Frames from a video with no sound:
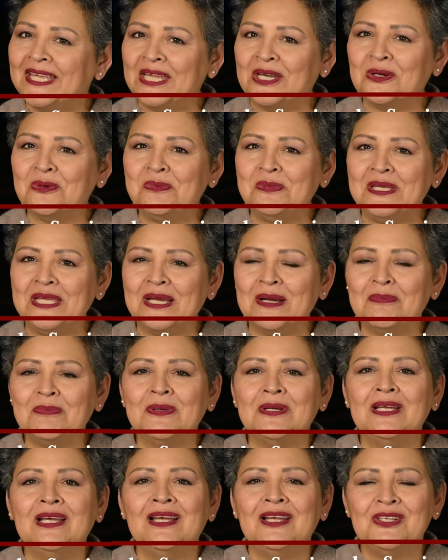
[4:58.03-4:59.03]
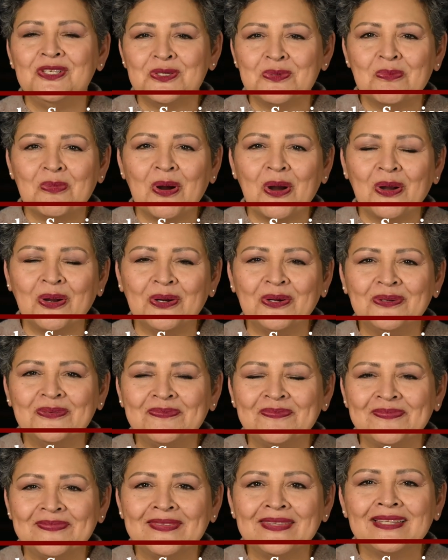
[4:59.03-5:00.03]
it'll be up tomorrow.
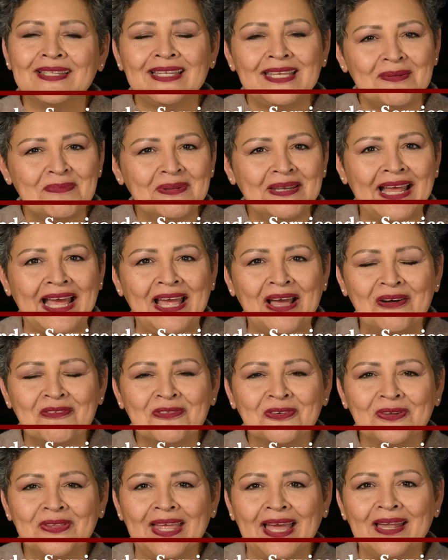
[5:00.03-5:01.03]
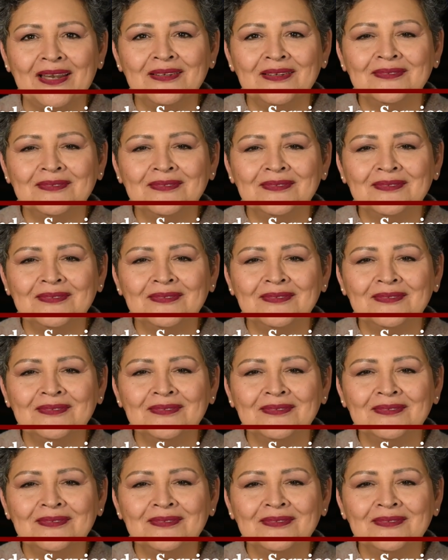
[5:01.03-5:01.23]
Keep an eye out for that.